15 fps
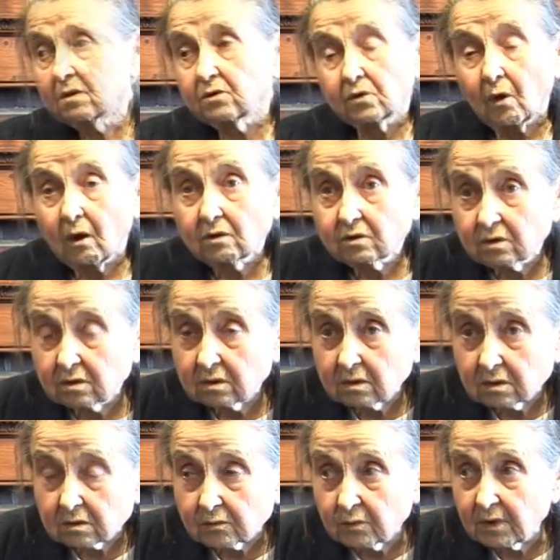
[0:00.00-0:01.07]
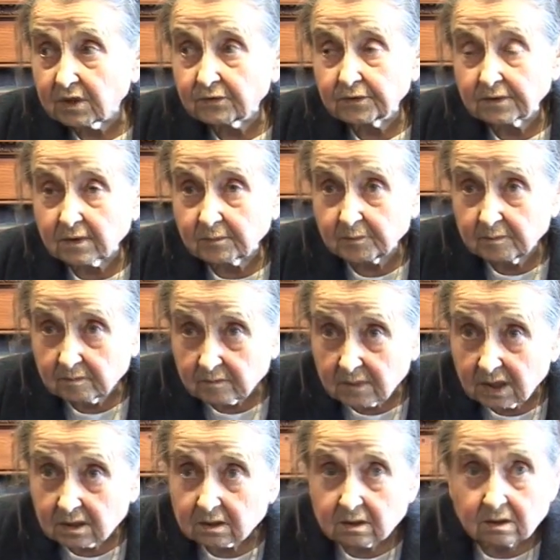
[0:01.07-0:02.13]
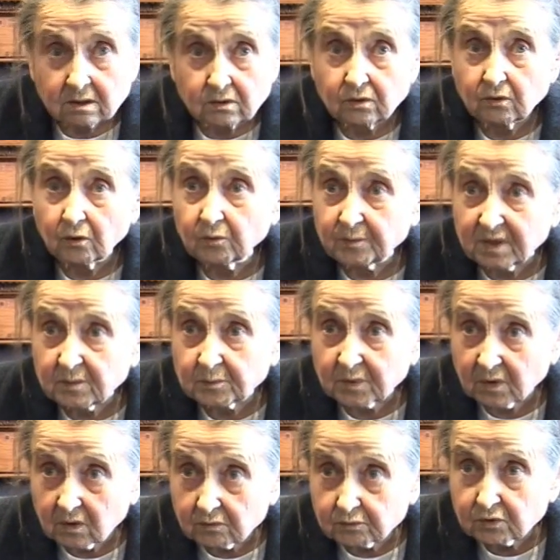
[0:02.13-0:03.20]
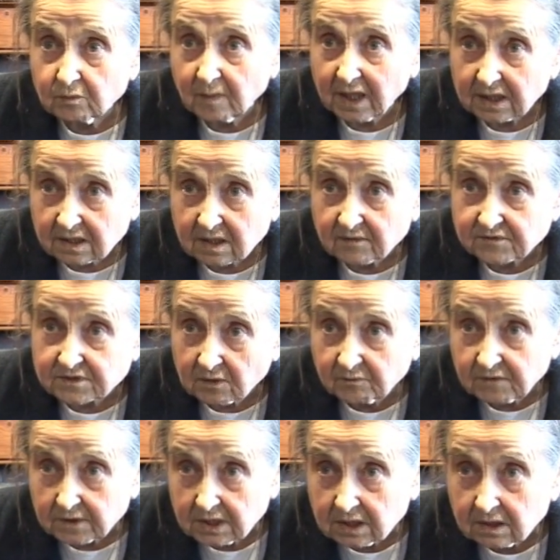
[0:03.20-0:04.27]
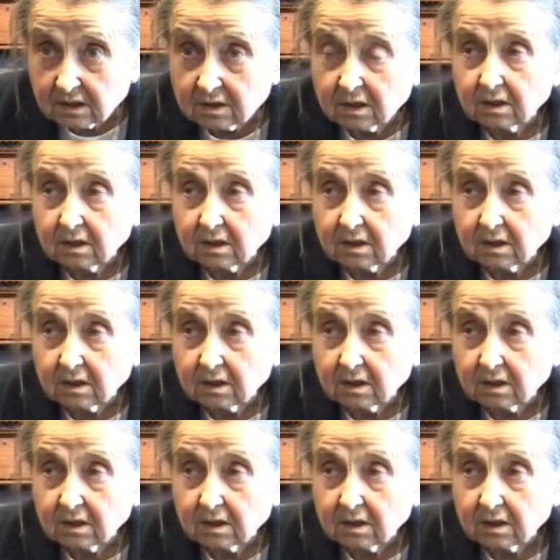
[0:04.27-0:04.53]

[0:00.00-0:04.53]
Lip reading: Talk with, you know, people who might have something